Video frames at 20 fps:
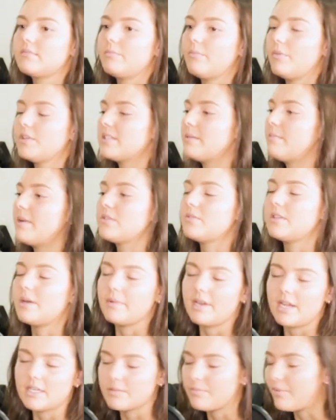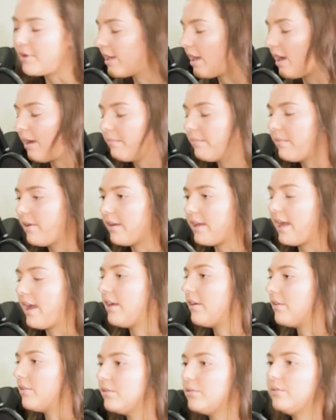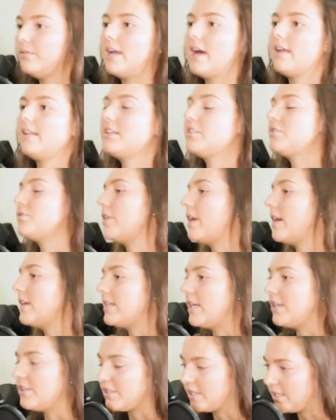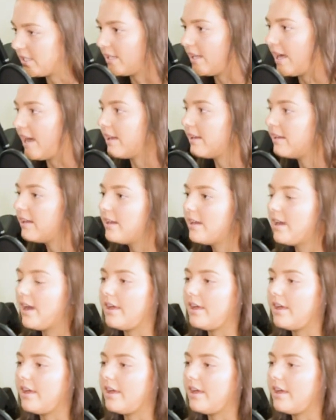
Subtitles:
What's a muscle that we need to bring up? Okay, cool. Now let's draw our attention to that.